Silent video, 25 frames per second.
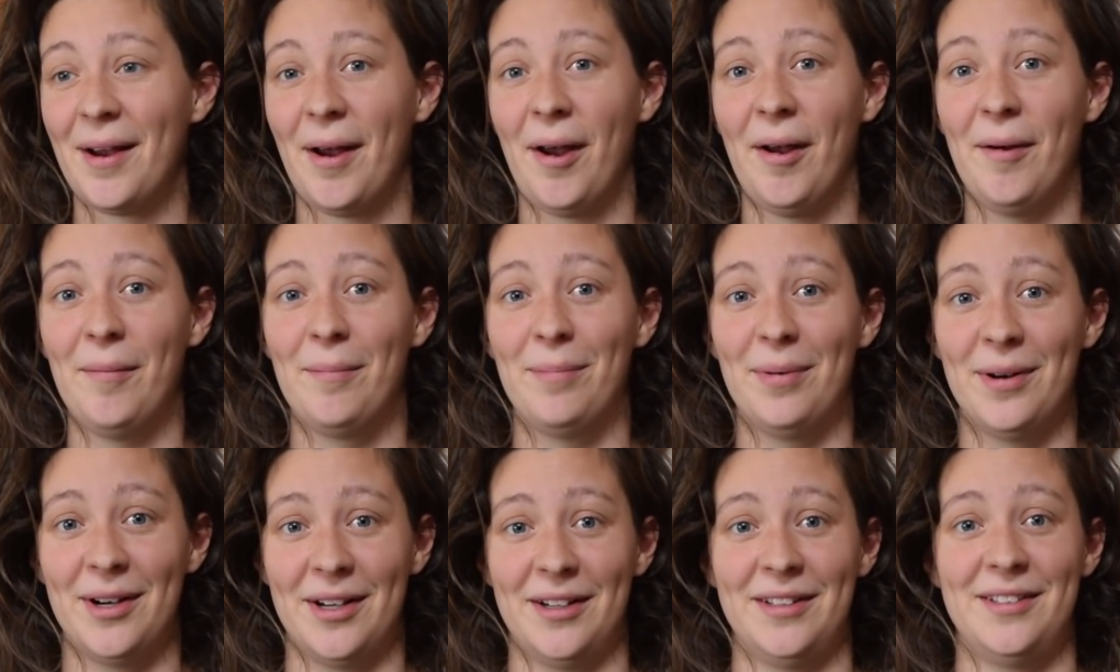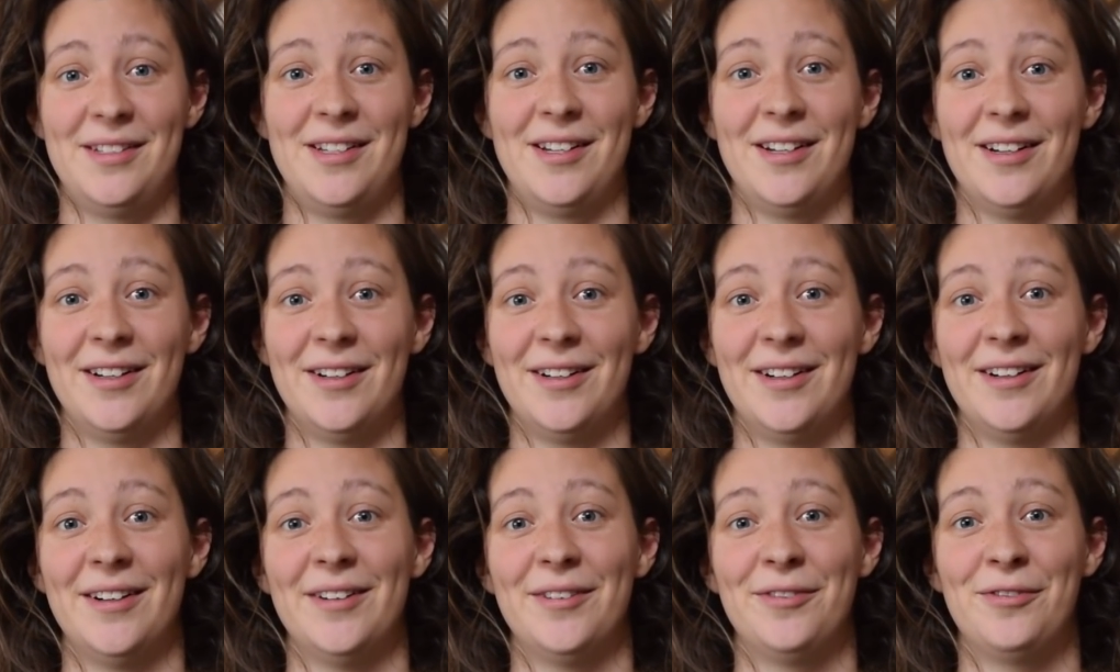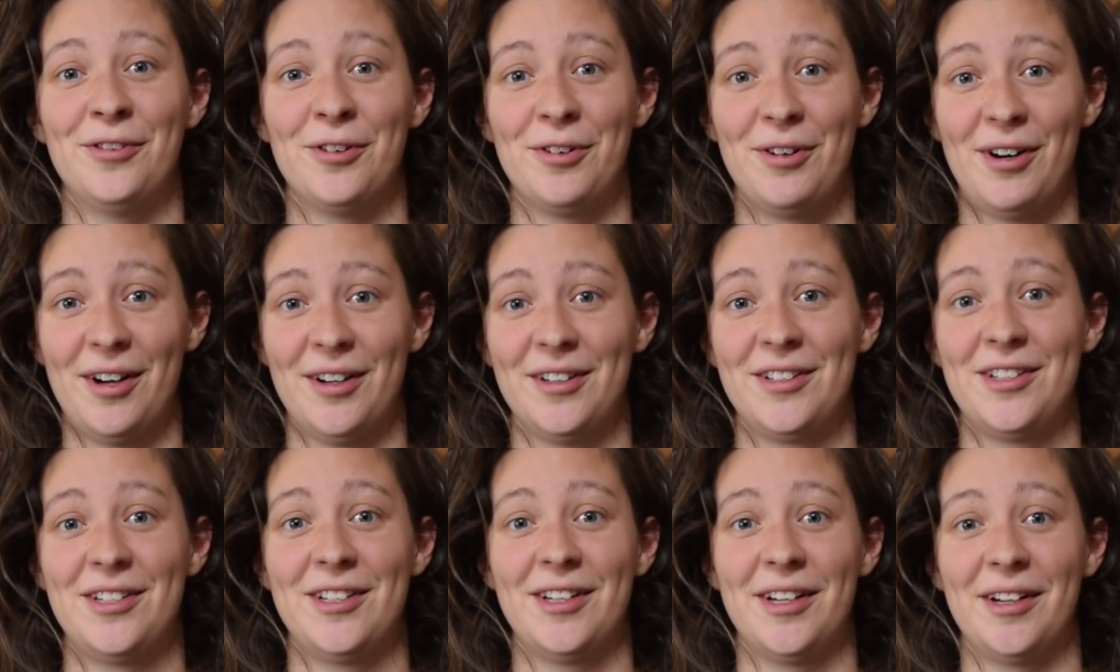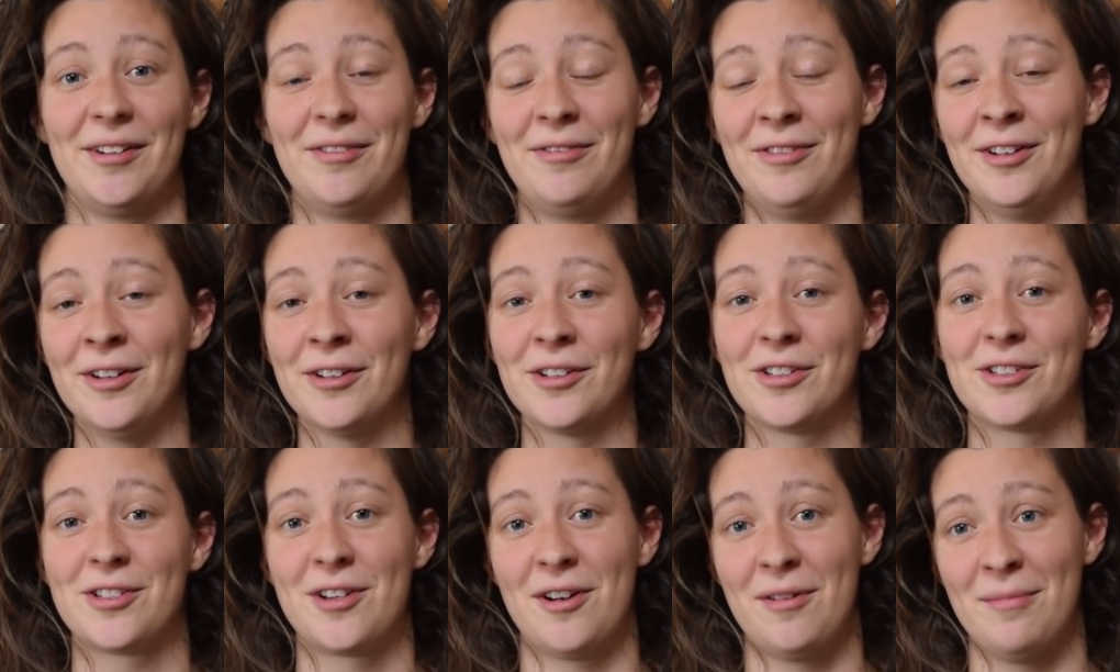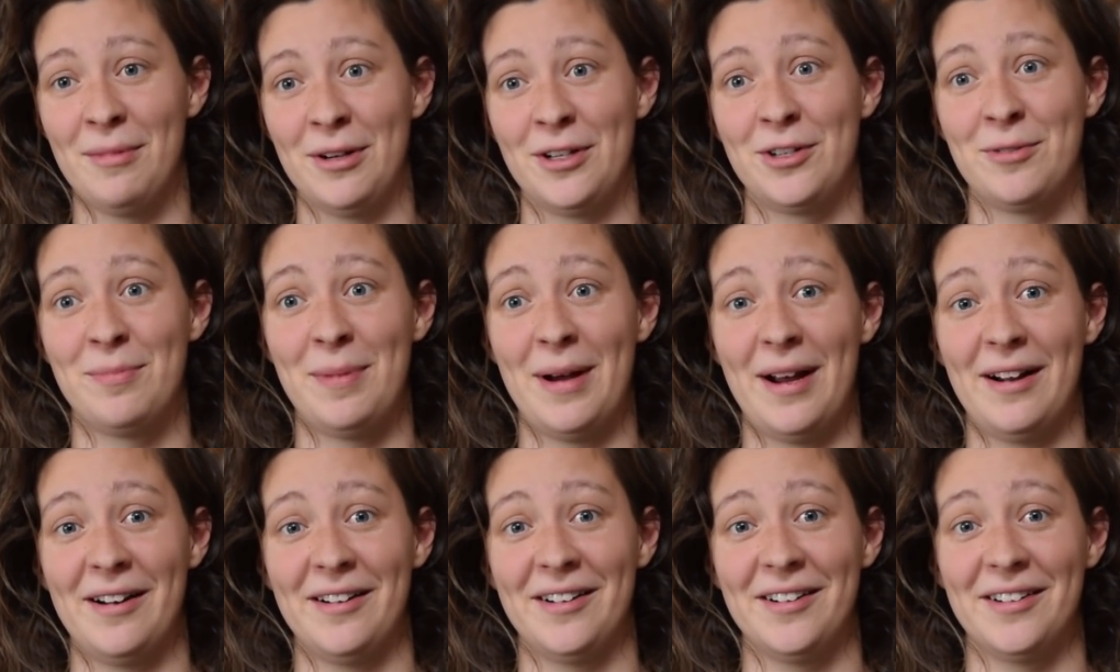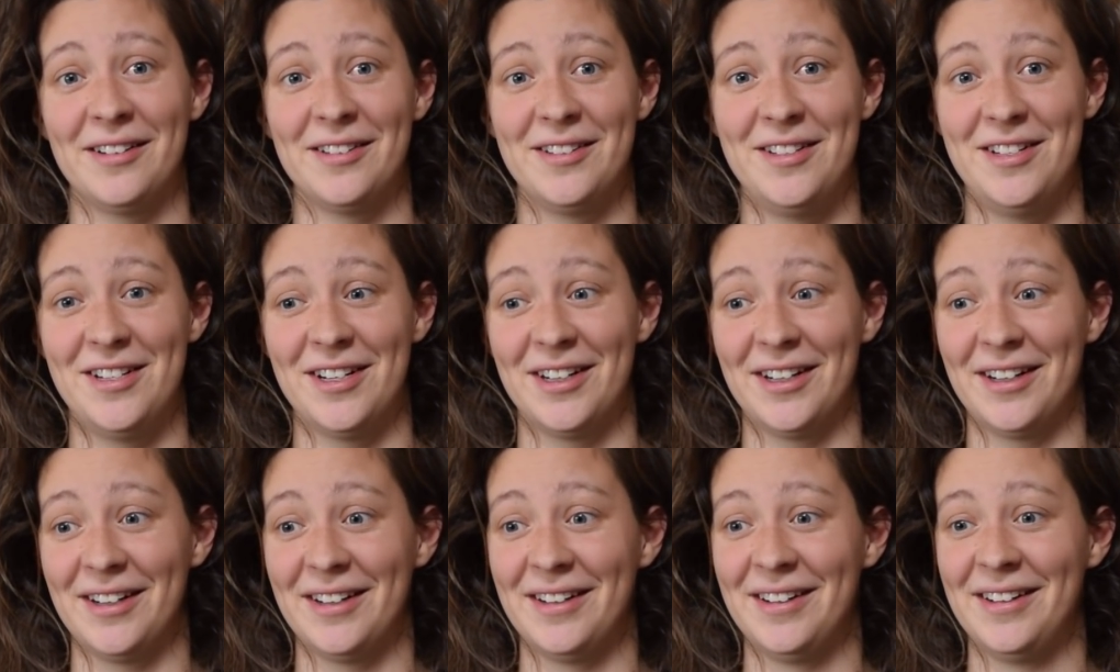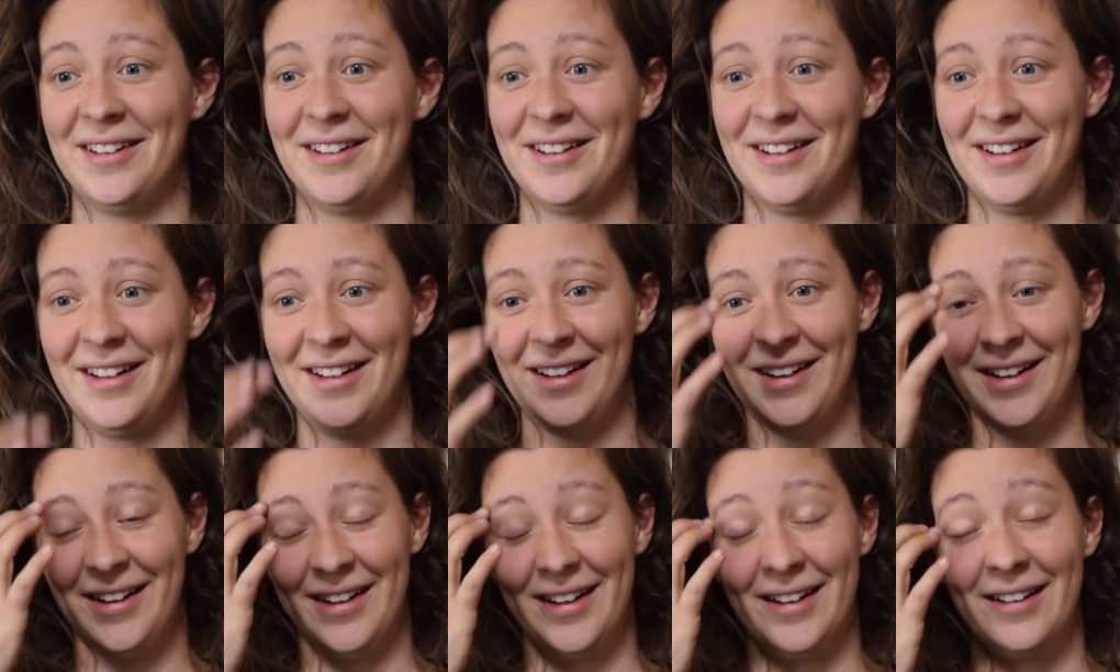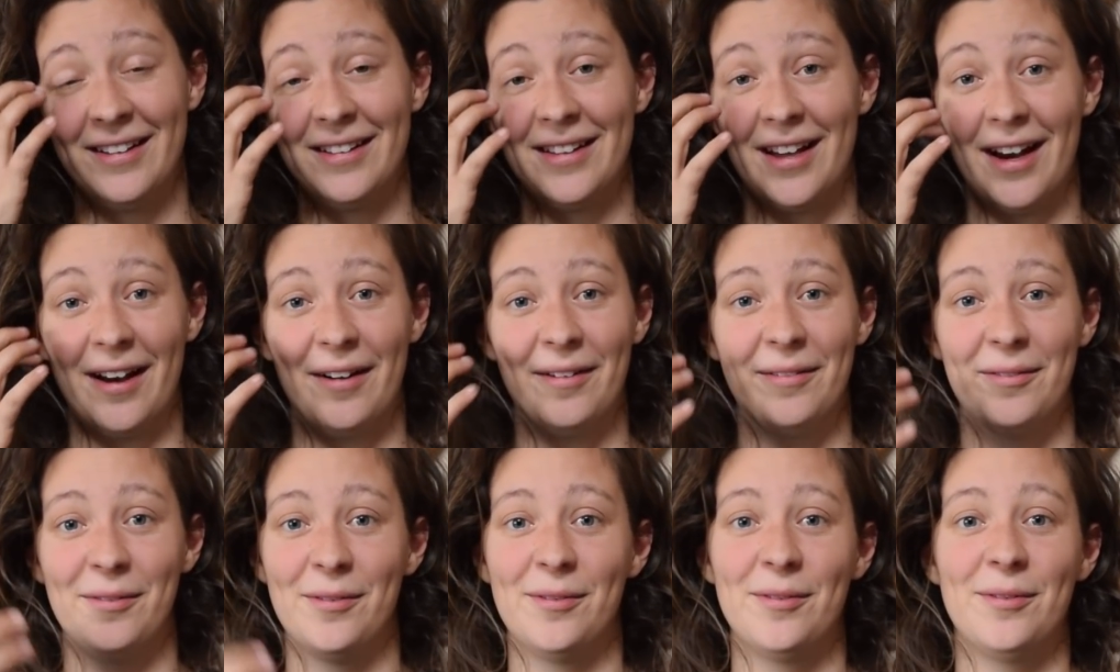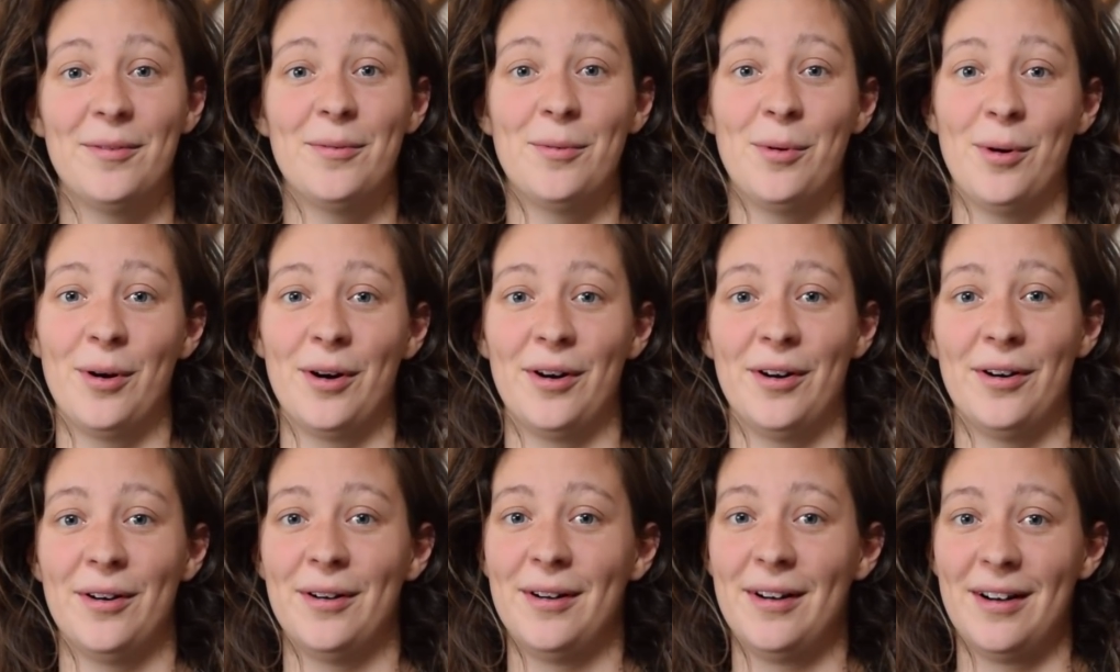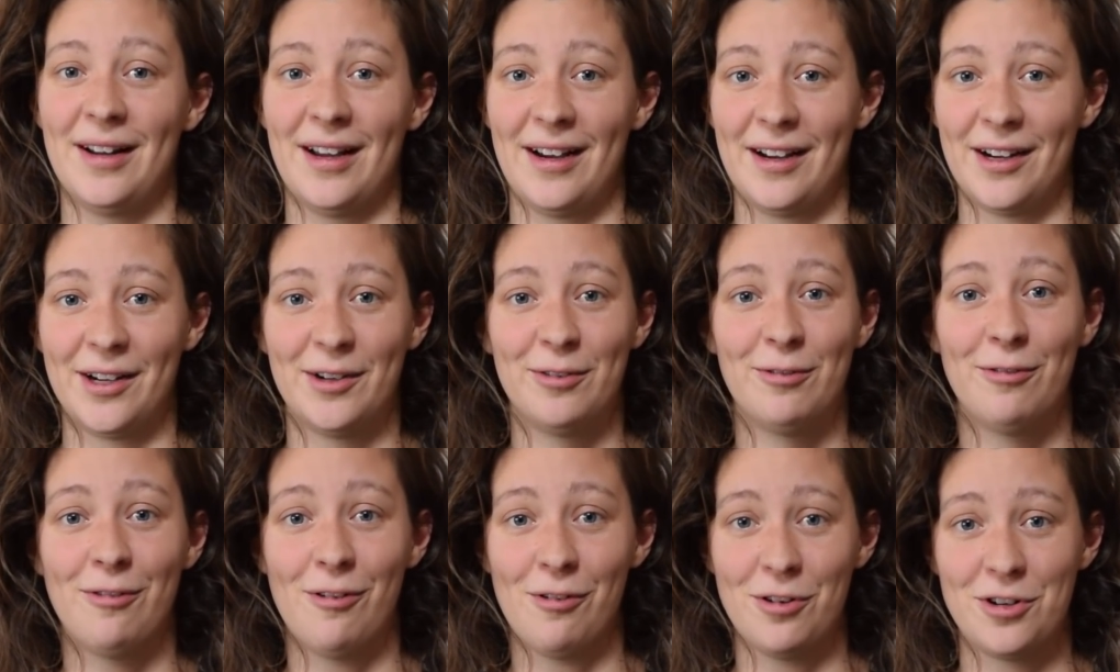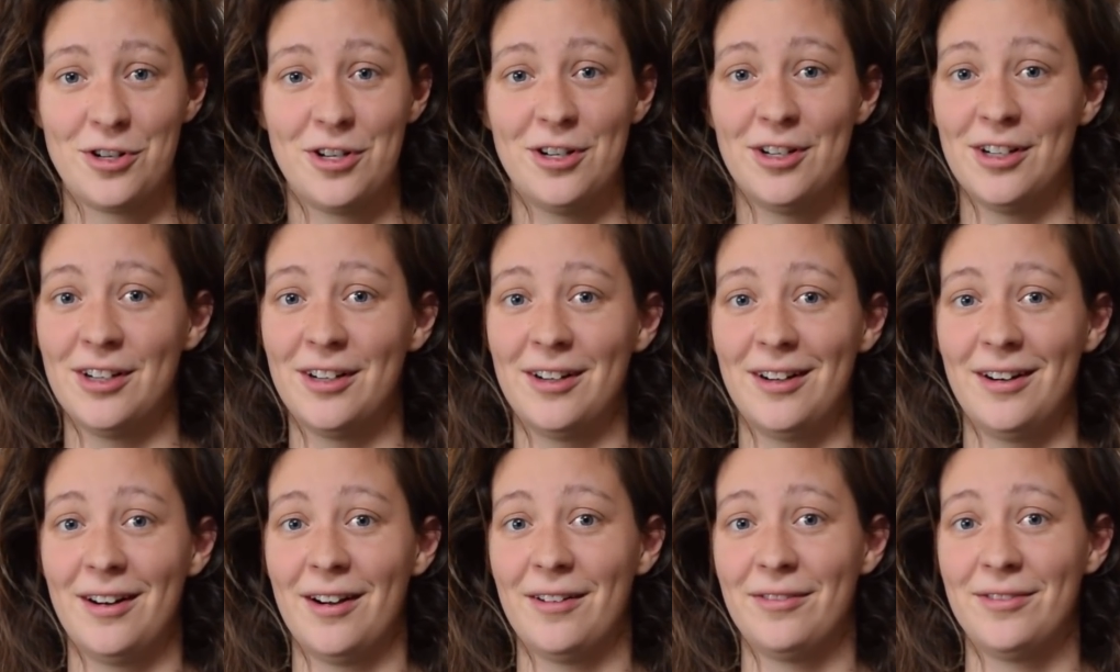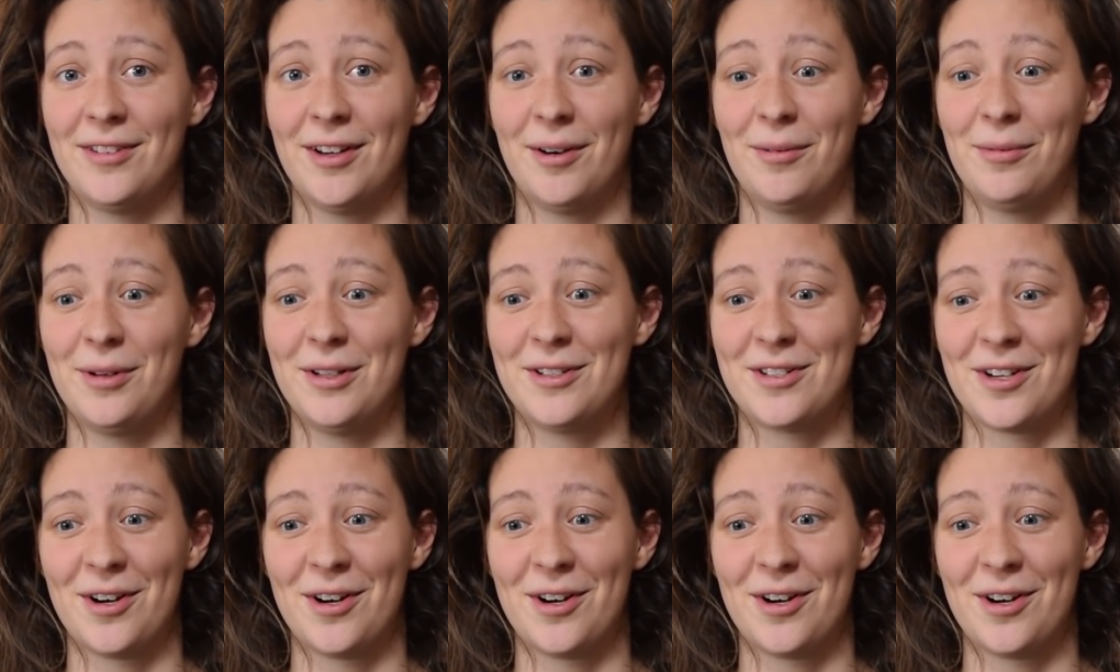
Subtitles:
but for us it feels so much better that we're like fortunate enough that we